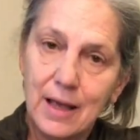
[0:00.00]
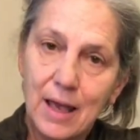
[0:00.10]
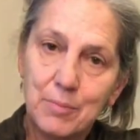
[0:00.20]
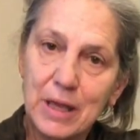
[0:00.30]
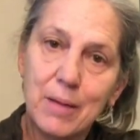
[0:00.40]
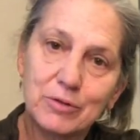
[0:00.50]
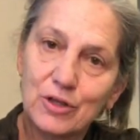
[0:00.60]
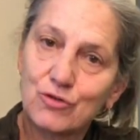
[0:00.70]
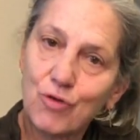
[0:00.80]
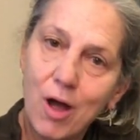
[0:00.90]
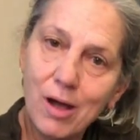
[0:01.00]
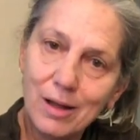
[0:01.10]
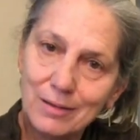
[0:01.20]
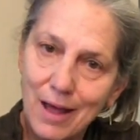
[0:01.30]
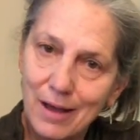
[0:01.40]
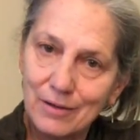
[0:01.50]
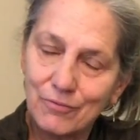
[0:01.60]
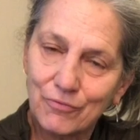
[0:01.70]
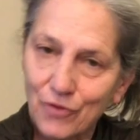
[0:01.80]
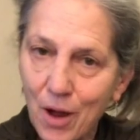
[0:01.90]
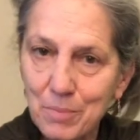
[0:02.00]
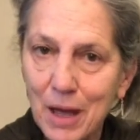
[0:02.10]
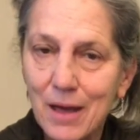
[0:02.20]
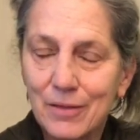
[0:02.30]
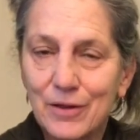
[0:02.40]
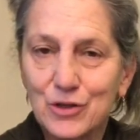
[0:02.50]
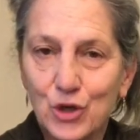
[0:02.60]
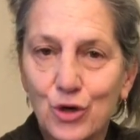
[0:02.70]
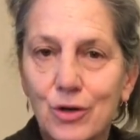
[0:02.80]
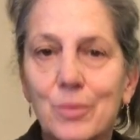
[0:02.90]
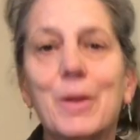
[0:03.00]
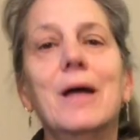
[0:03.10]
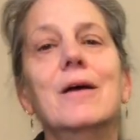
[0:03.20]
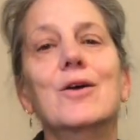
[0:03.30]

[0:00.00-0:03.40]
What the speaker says: and be able to draw a line from the term